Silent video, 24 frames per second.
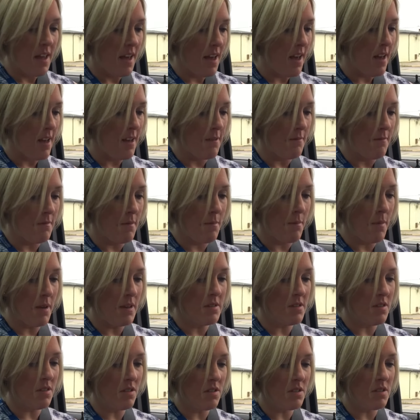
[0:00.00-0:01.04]
The
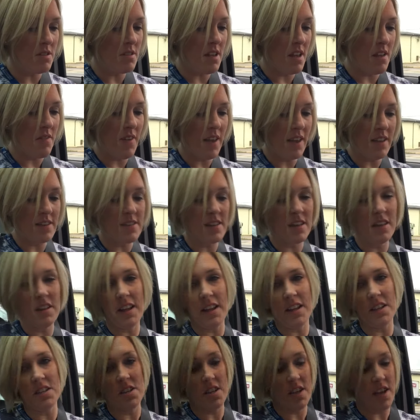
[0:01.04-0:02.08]
muscles of
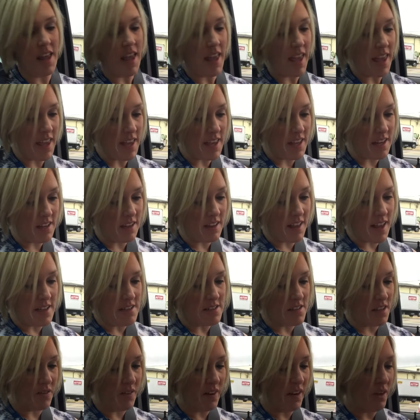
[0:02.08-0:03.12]
exhalation and
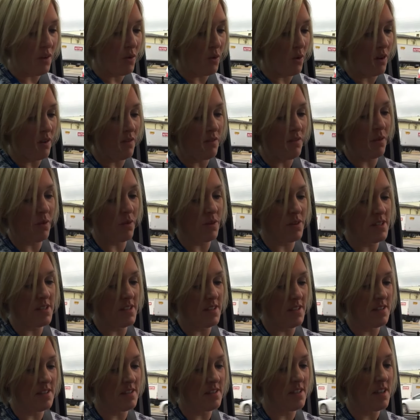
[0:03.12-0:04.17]
elastic recoil
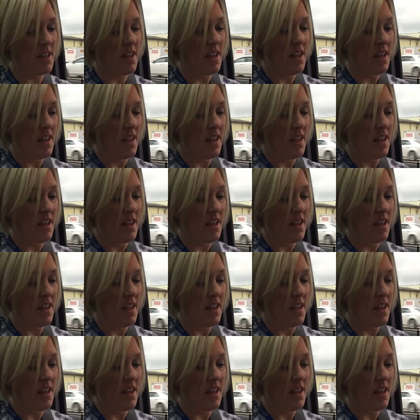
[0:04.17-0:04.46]
forces